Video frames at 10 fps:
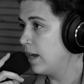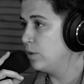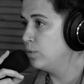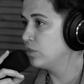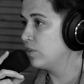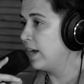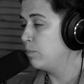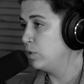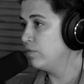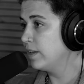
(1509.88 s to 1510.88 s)
I had
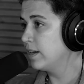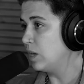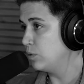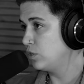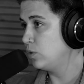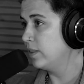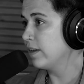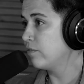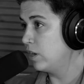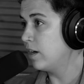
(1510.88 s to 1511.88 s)
moved there and I was doing
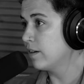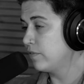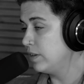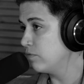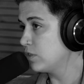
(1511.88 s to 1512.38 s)
like videography and